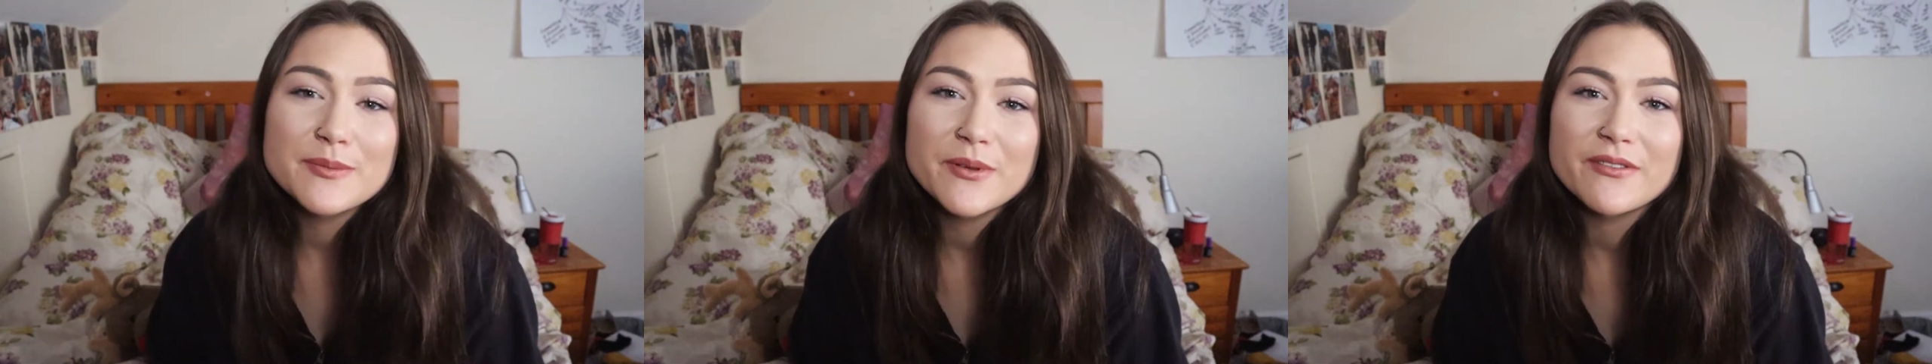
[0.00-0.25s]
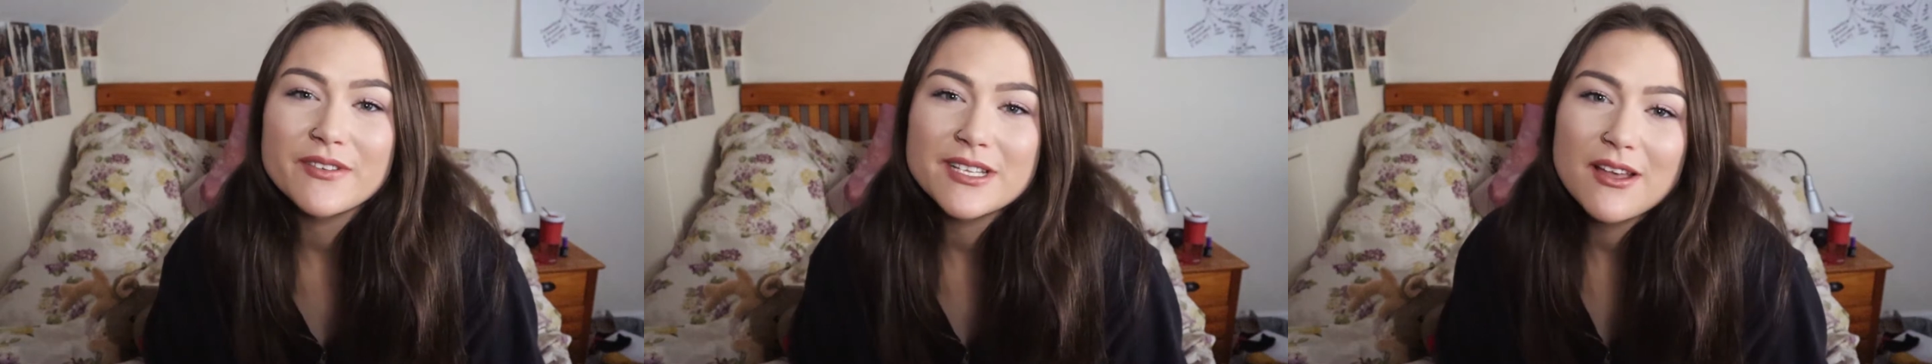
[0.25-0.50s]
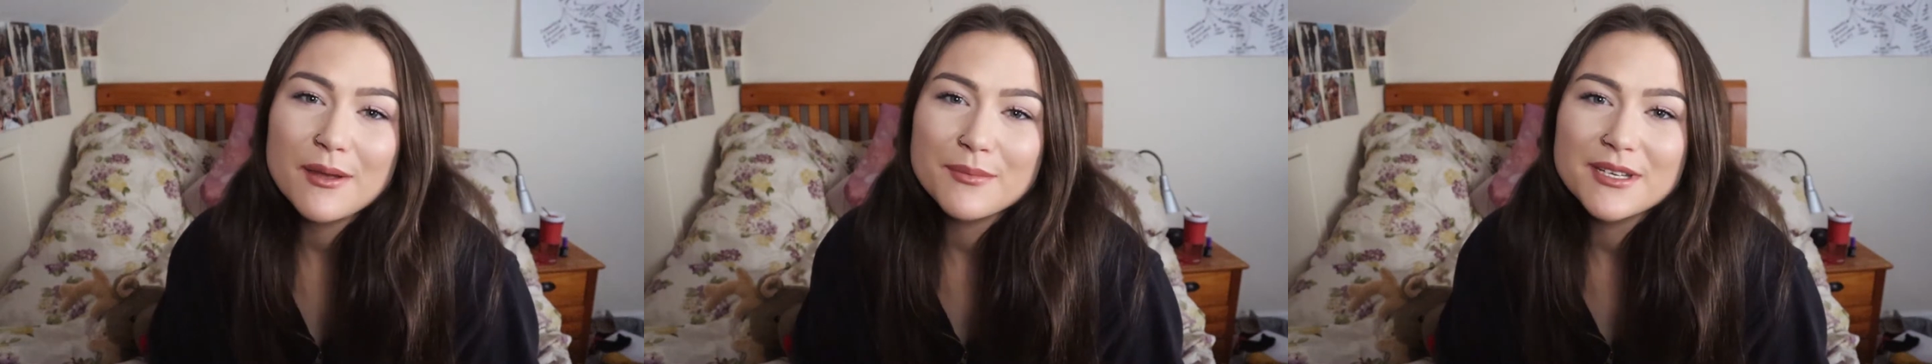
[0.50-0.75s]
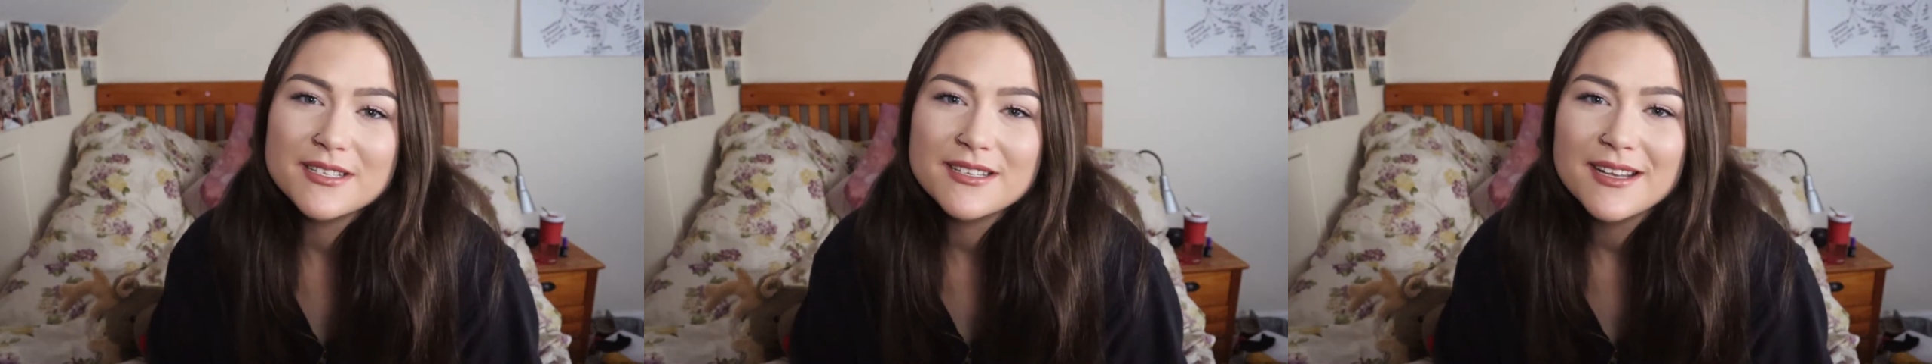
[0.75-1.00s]
bit of
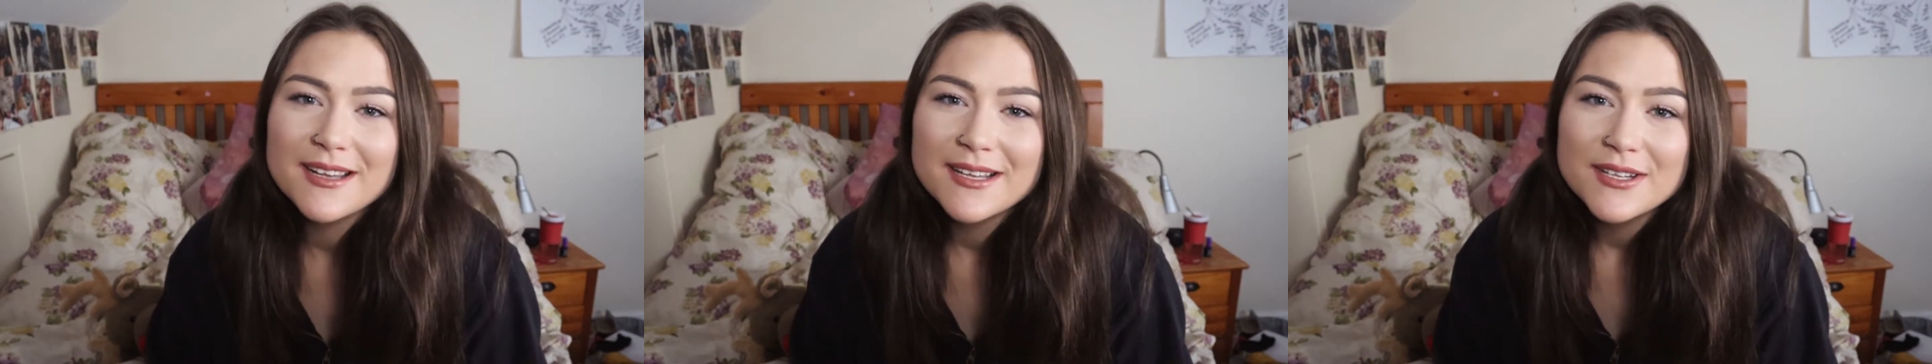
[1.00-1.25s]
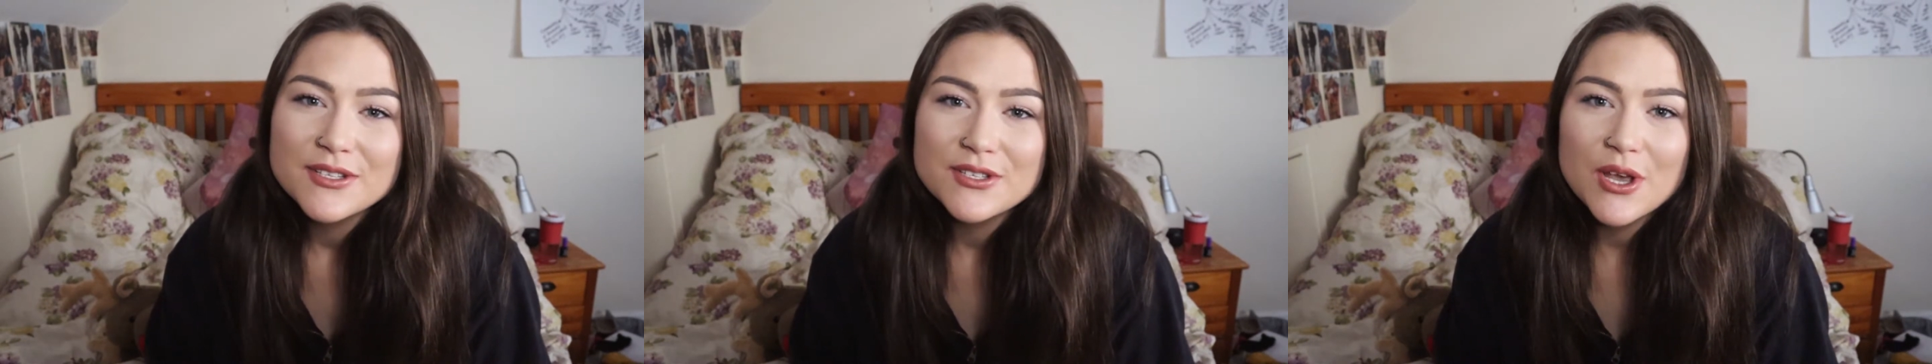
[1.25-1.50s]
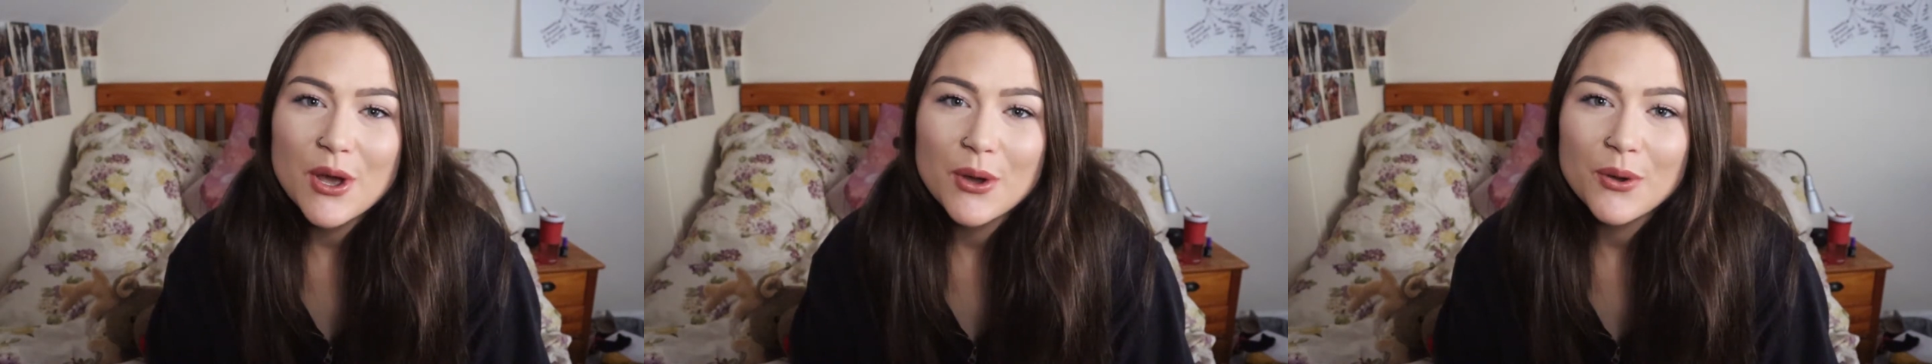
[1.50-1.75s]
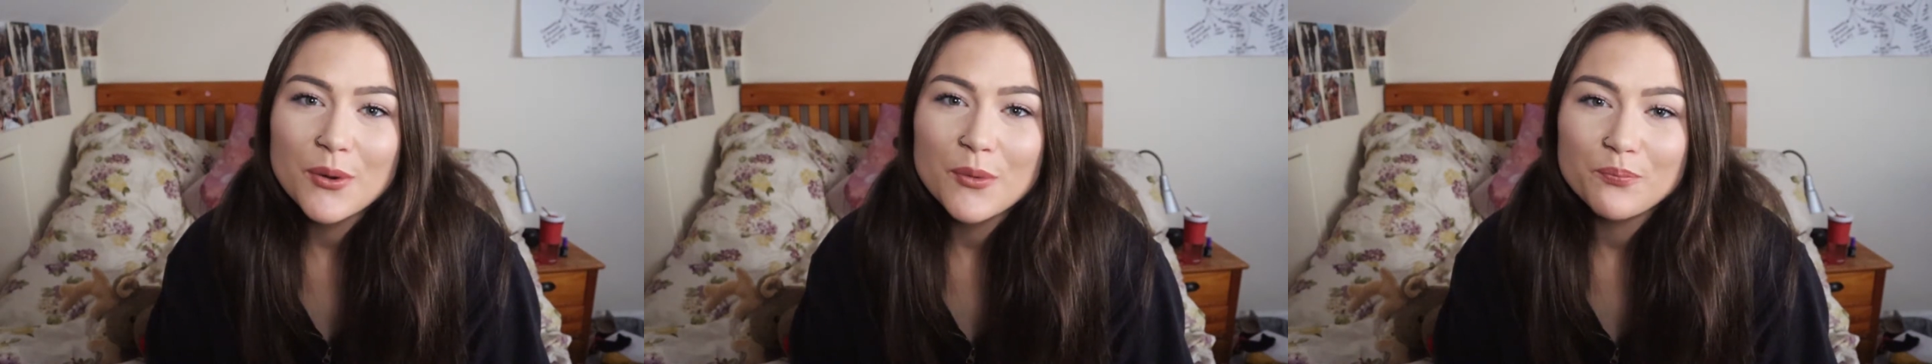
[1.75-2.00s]
excitement.
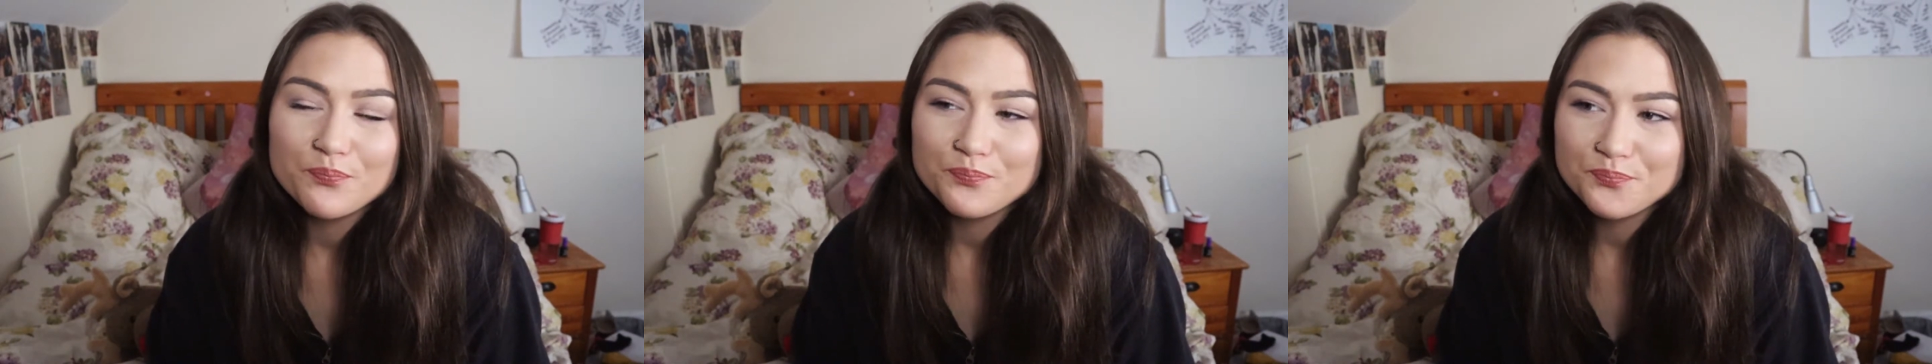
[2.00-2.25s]
So